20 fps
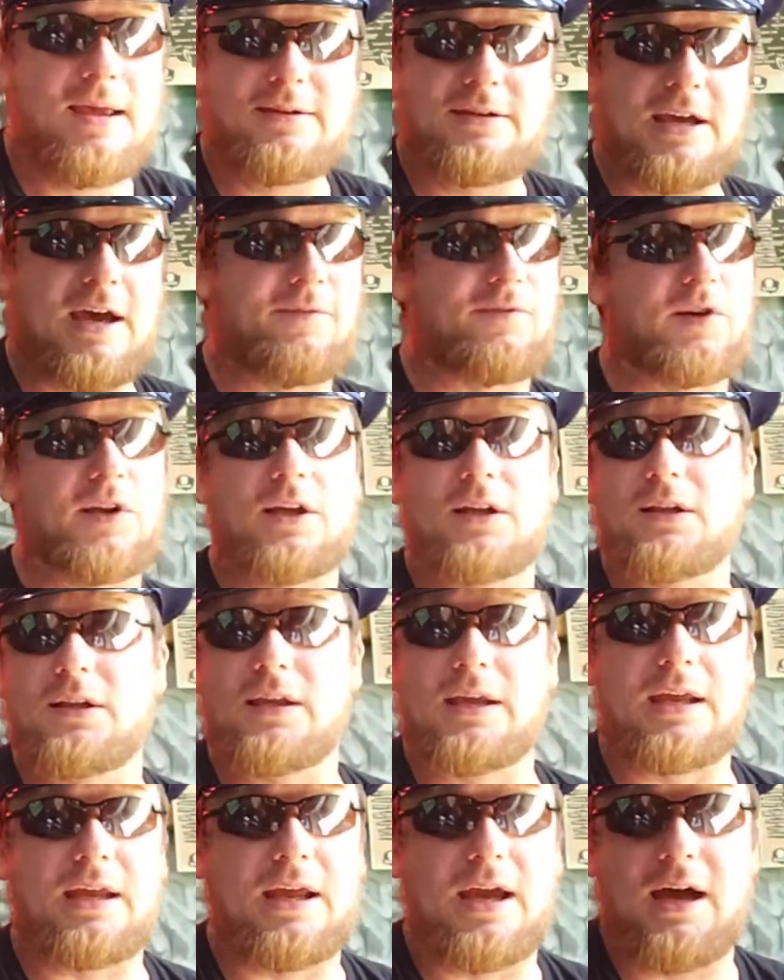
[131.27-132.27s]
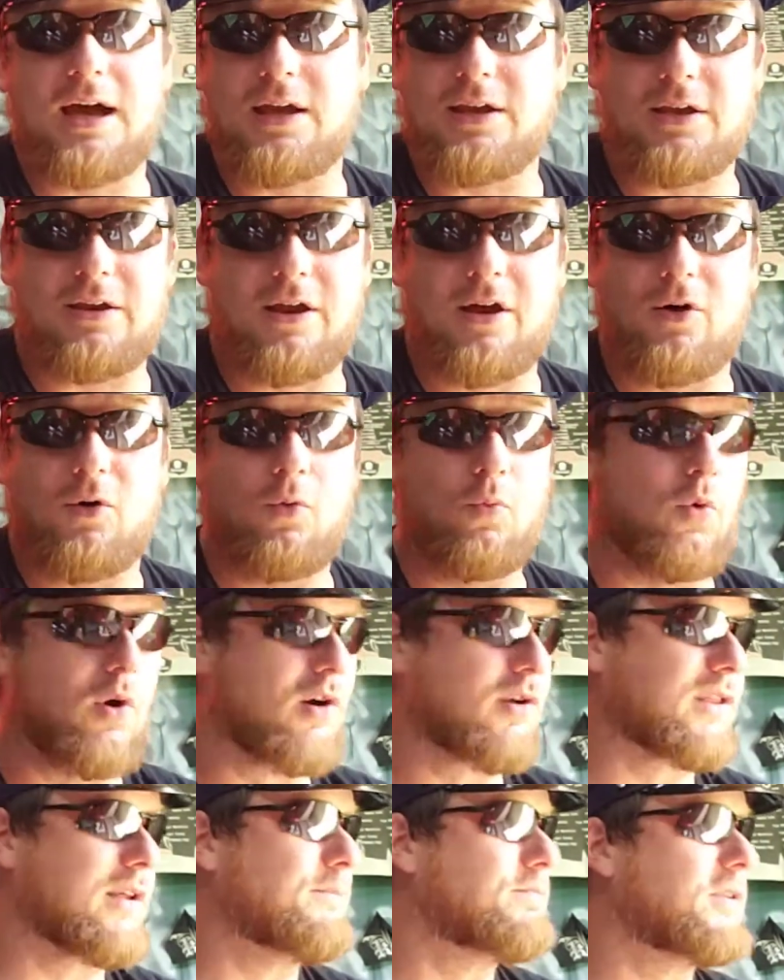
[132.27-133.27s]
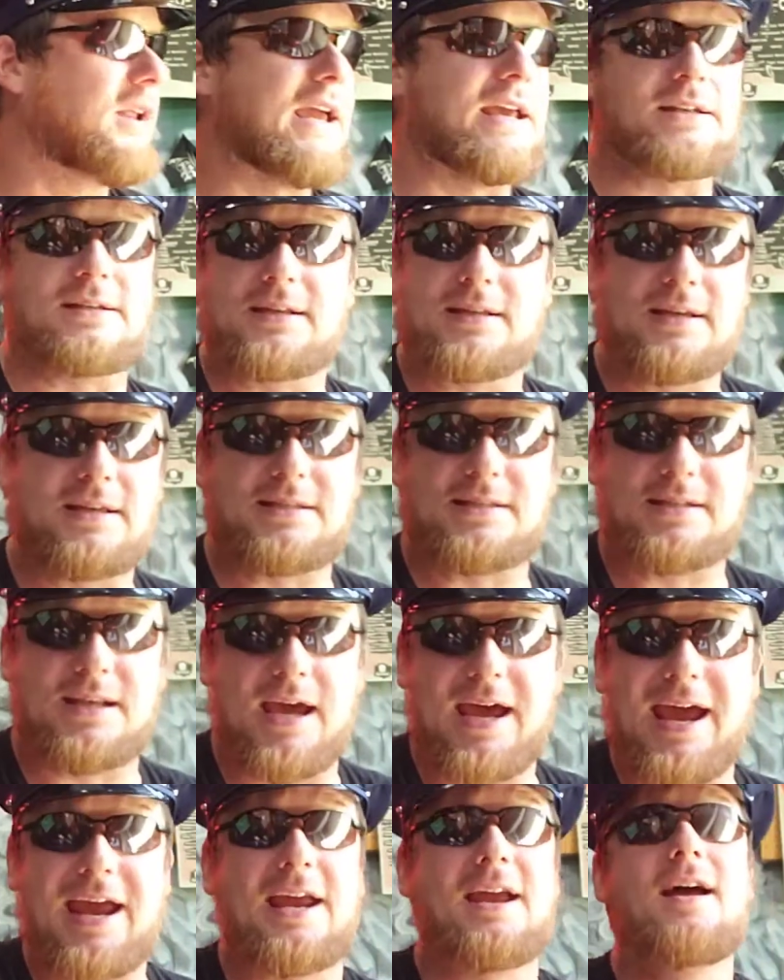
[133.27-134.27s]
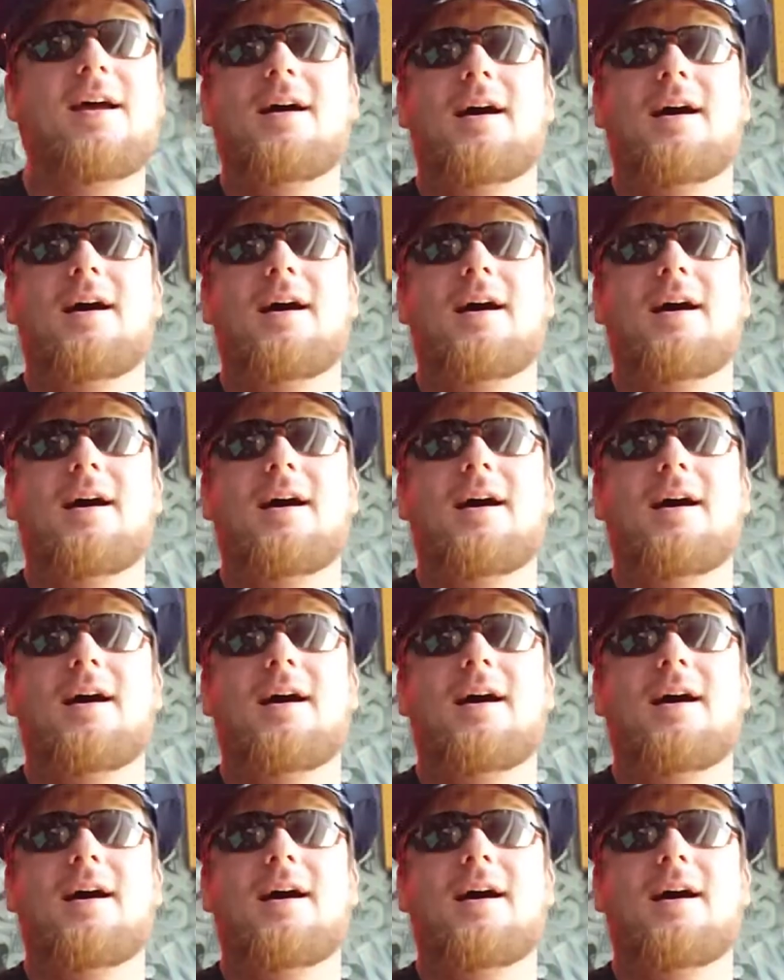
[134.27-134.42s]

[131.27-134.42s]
Definitely, uh, you know, worth a play to this day.